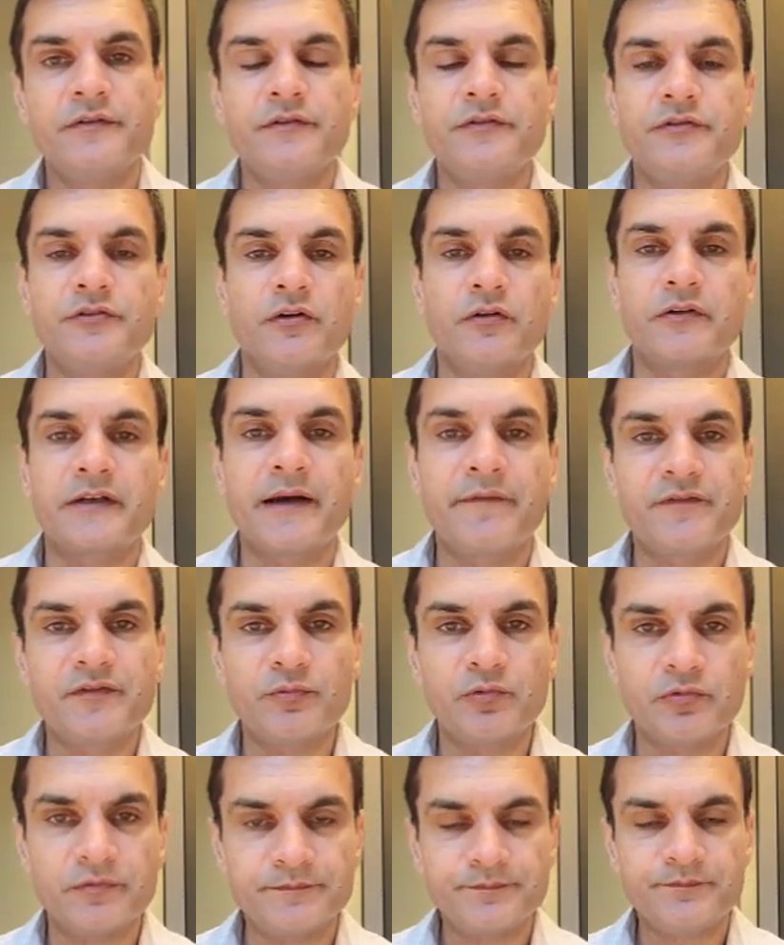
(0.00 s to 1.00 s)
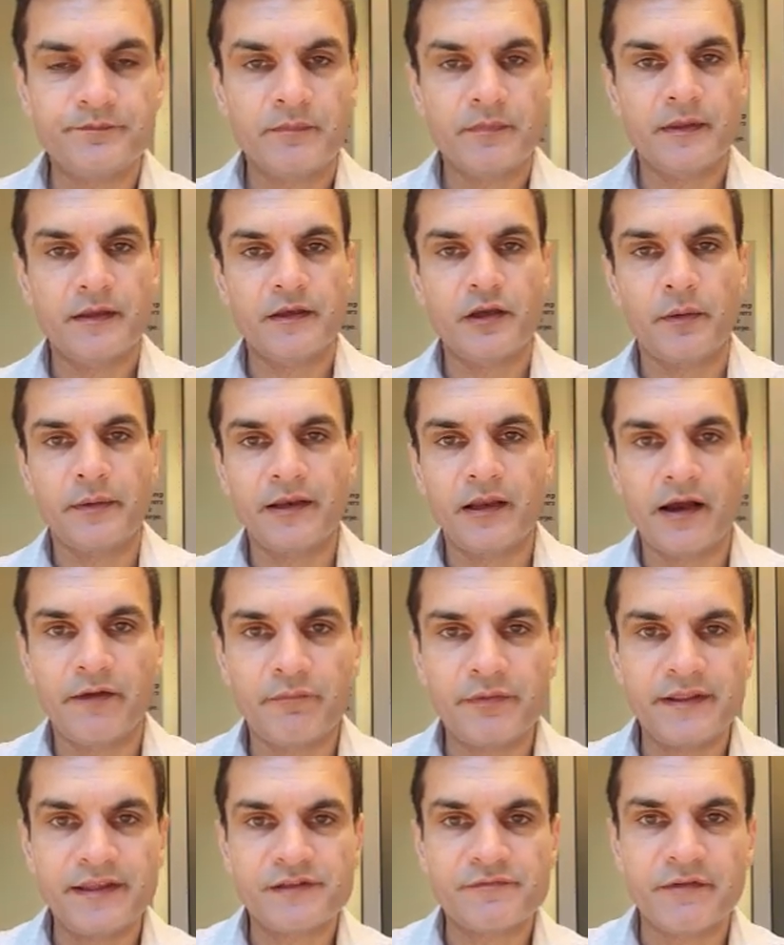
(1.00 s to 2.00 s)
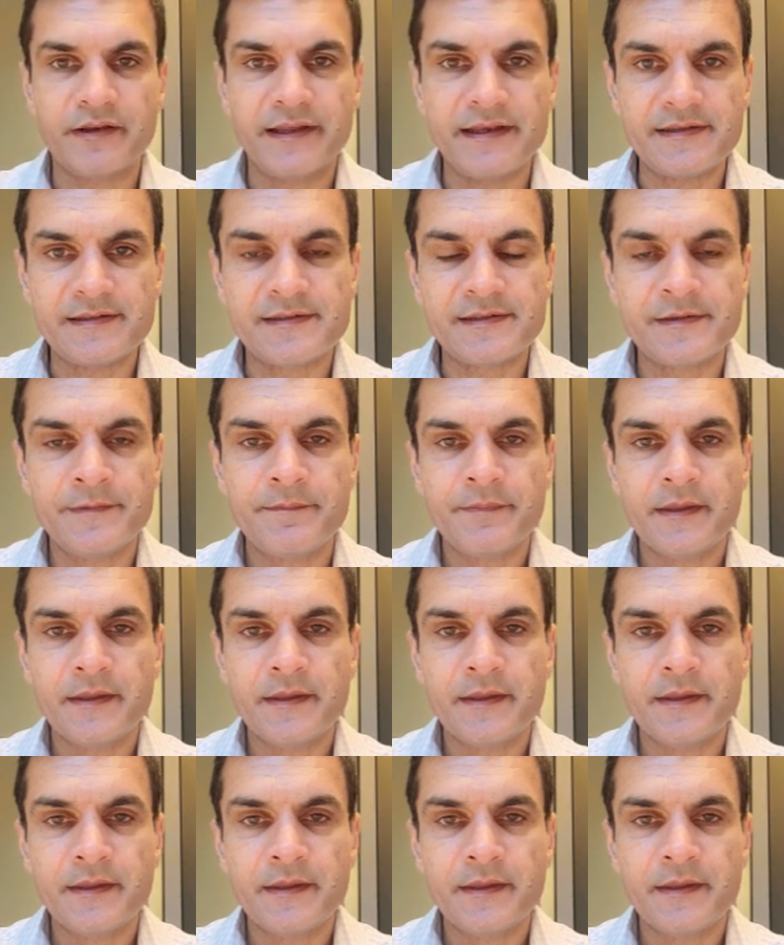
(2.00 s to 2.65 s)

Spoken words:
you're comfortable going live with this release